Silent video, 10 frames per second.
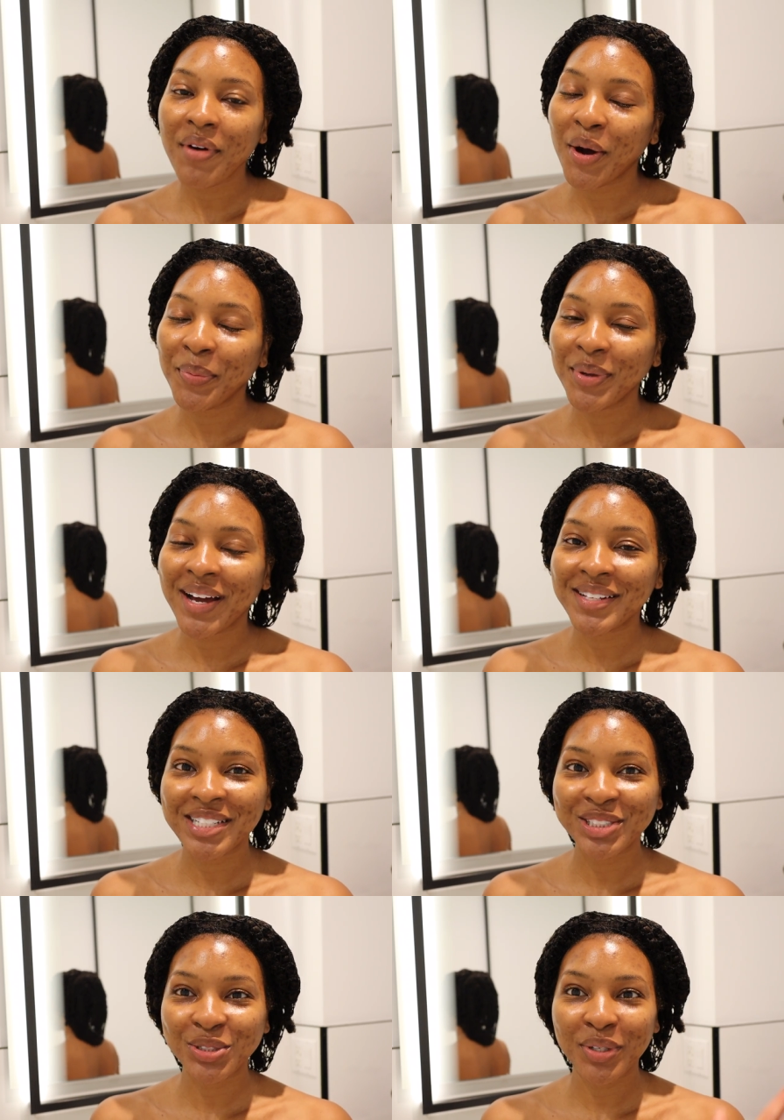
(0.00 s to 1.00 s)
I hope you guys
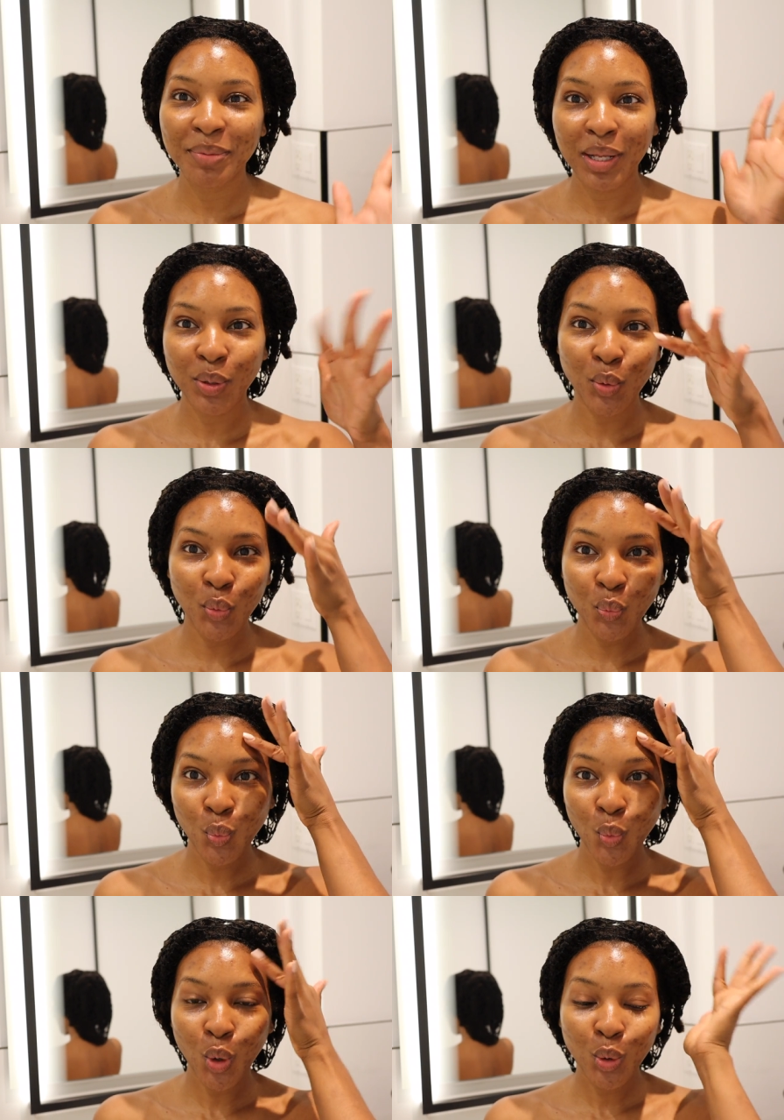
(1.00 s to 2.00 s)
enjoyed my
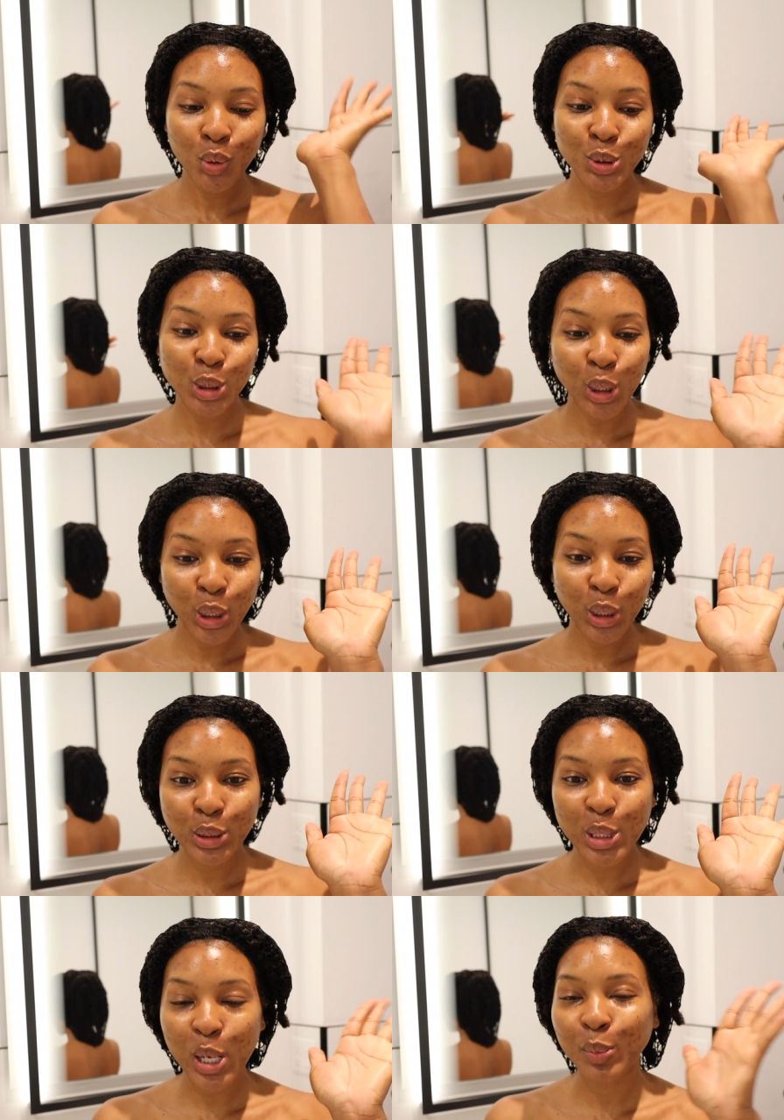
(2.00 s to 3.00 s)
little skincare
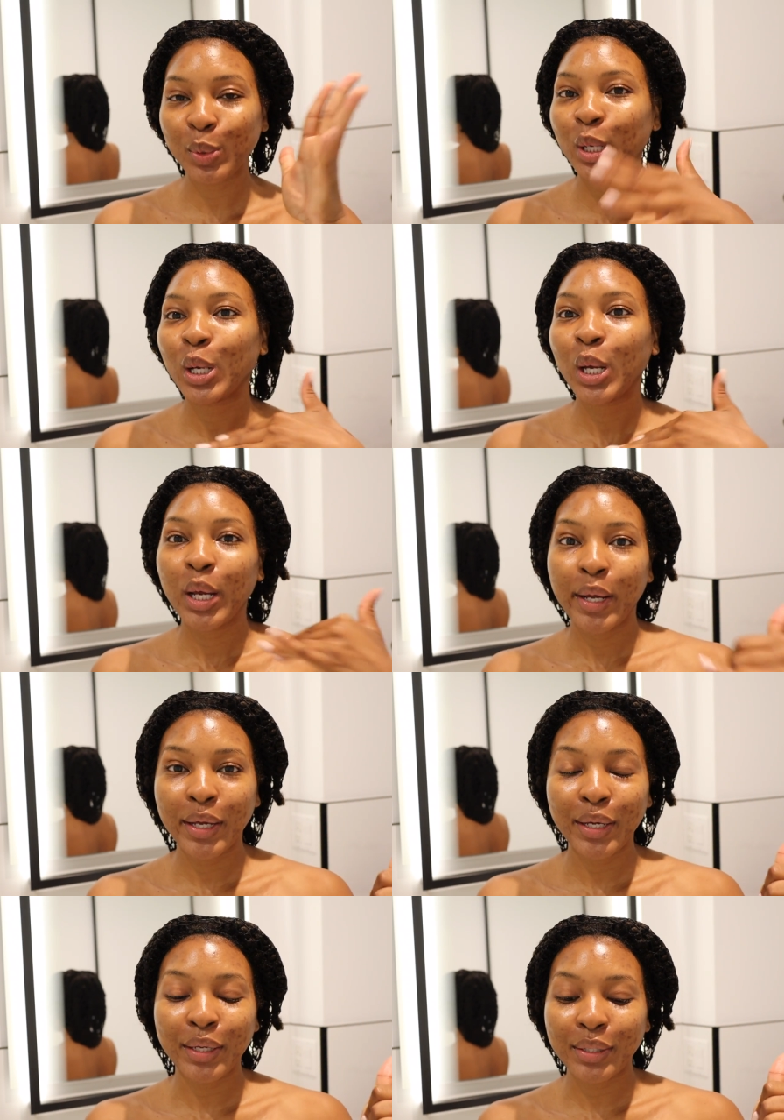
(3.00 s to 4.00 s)
segment
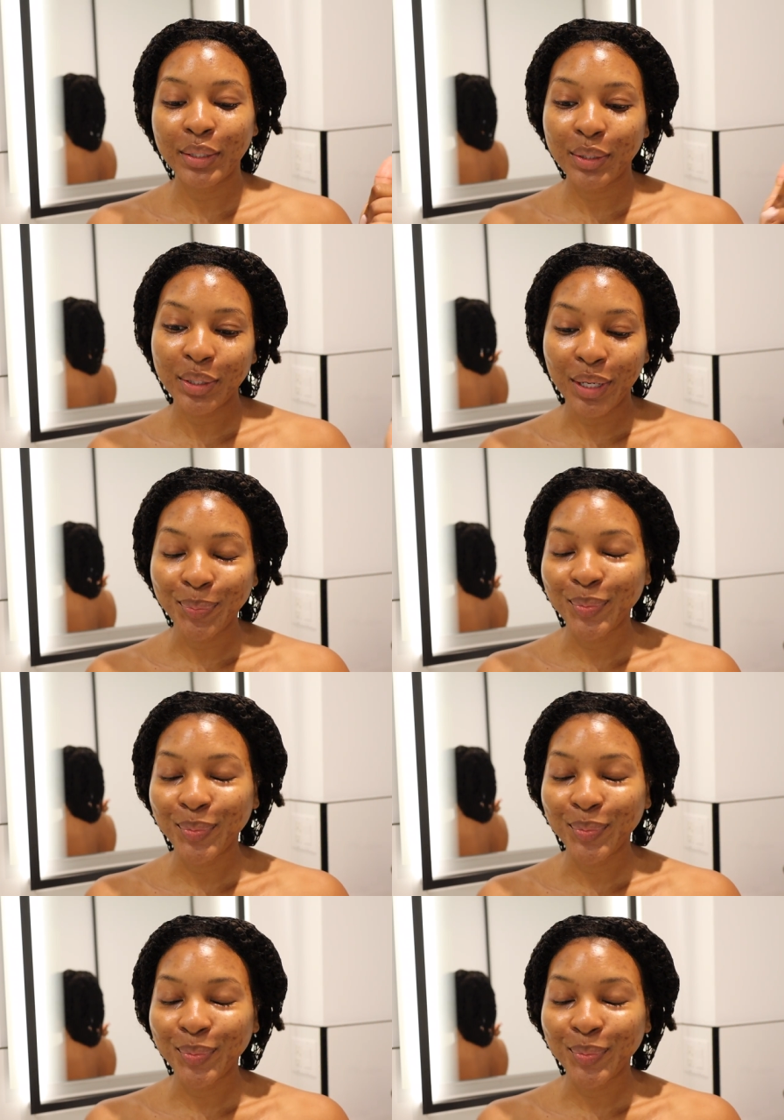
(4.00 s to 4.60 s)
and yeah,